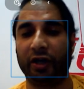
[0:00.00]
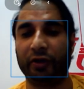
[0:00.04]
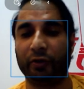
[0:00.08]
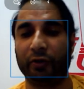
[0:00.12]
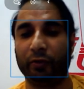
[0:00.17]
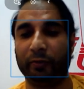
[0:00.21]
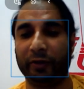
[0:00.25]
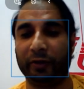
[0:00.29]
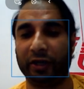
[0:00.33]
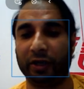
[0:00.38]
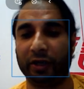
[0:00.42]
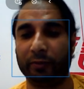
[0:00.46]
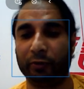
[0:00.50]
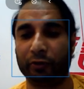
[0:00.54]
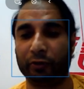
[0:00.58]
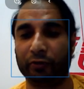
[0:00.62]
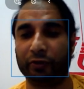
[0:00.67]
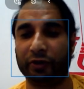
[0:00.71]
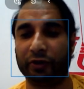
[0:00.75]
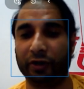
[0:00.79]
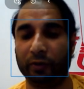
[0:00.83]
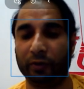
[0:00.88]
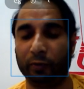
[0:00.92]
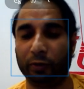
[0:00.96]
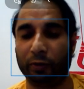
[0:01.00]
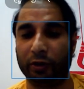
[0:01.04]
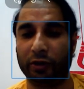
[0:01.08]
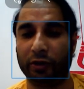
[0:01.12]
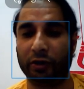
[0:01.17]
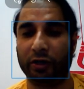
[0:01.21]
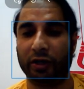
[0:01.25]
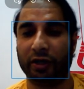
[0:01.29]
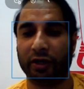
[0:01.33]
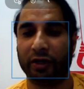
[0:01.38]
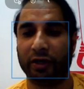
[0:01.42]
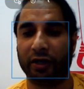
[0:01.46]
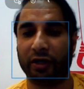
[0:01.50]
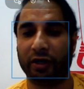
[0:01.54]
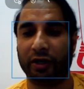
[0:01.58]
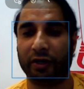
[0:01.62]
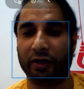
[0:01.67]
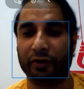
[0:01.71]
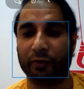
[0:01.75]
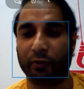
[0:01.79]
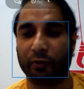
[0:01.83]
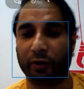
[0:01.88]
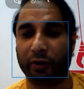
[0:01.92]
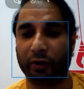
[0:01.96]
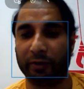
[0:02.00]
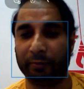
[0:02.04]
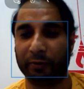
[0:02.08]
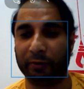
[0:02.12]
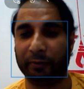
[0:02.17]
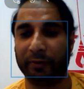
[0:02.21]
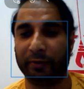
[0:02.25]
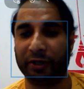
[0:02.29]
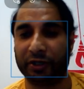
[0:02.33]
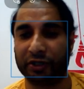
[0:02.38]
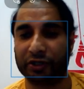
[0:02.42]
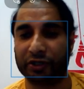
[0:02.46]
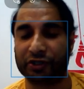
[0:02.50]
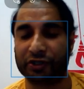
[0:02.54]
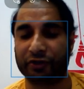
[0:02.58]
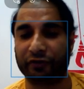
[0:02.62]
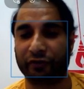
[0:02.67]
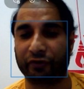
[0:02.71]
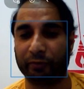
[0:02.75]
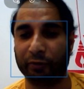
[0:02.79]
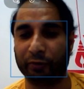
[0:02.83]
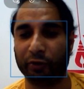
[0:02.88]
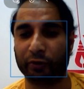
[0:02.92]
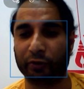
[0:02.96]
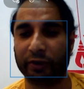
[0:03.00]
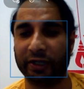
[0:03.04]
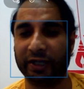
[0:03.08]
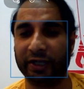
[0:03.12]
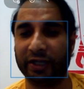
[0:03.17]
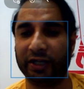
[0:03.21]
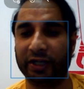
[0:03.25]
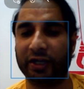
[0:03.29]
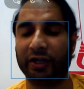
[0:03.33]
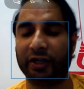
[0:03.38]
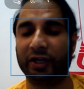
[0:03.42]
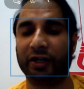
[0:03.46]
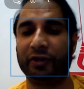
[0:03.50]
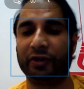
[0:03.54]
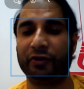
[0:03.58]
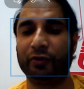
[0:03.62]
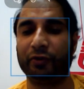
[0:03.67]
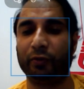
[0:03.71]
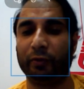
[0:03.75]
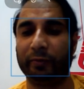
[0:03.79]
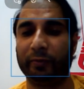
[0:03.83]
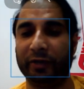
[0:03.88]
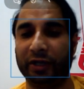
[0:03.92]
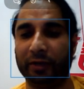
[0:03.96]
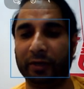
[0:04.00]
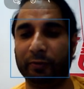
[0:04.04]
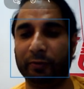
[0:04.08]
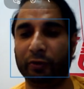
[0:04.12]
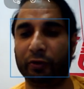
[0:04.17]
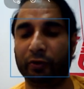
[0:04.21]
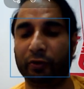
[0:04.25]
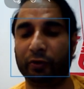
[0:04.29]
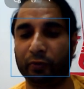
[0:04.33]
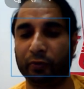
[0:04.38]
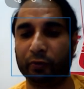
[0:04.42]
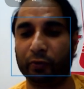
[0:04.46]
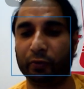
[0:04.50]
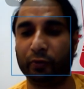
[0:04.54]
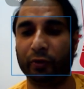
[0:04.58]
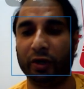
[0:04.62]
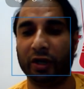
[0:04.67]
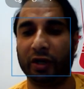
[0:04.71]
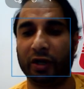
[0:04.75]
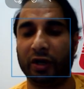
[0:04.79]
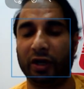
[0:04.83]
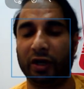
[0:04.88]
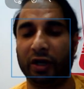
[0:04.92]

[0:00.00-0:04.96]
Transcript: you will be able to deliver your implementation smoothly, and you will be able to